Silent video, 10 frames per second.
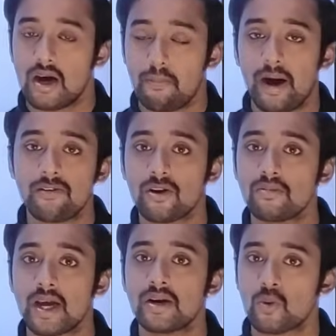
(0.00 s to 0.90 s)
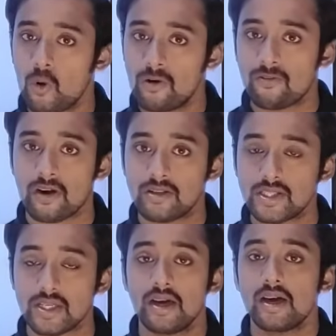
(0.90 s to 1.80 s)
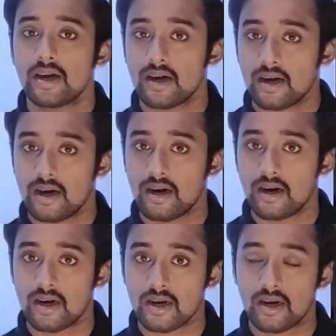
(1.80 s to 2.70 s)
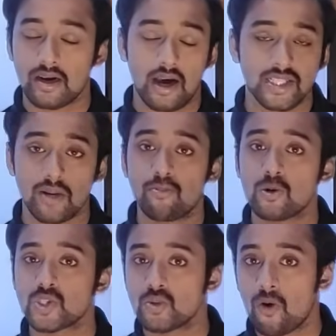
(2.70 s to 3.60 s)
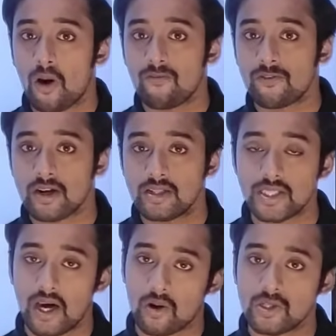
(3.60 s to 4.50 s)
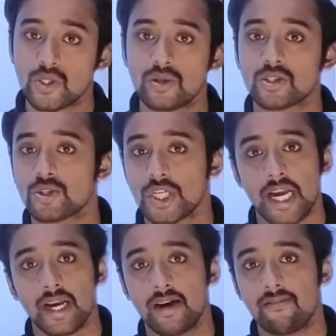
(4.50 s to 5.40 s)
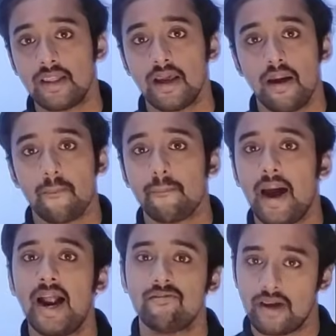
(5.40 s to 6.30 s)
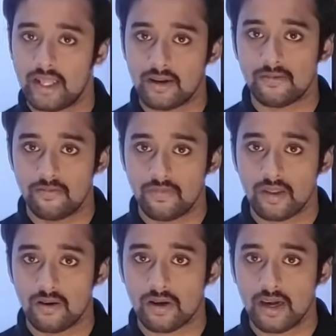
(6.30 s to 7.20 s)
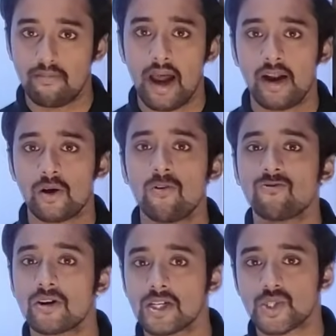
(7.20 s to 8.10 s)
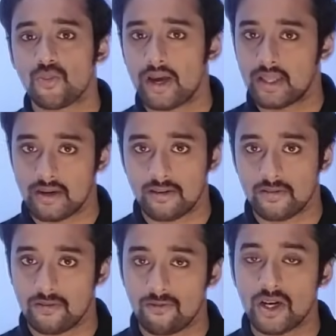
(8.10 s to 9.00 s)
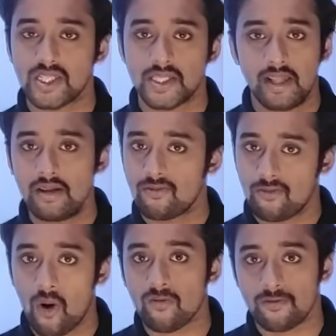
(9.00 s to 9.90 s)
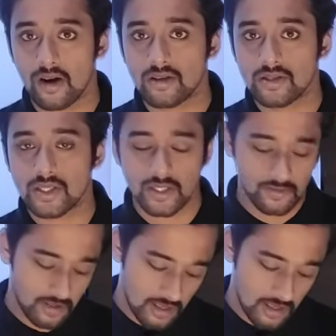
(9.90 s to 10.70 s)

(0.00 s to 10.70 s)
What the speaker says: Apart from that, cold fronts, as opposed to warm fronts, are also associated with bad weather. Okay, bad or worse weather, worse than warm fronts.